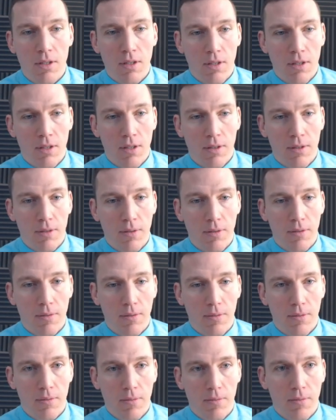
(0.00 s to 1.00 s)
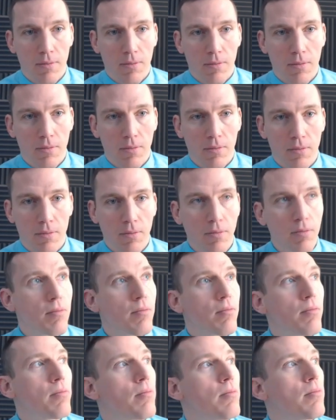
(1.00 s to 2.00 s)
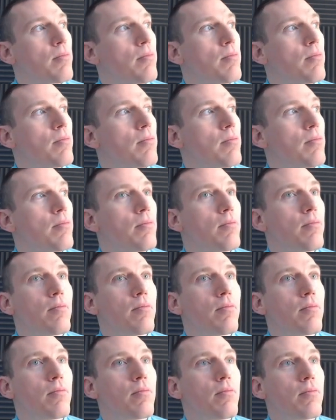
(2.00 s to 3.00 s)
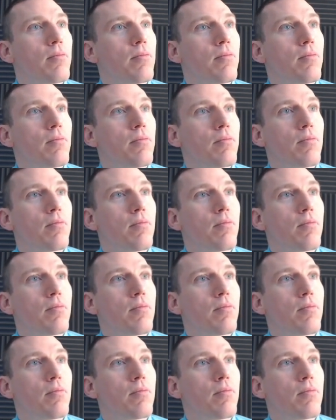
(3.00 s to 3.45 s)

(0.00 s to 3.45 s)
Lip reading: (no one is talking)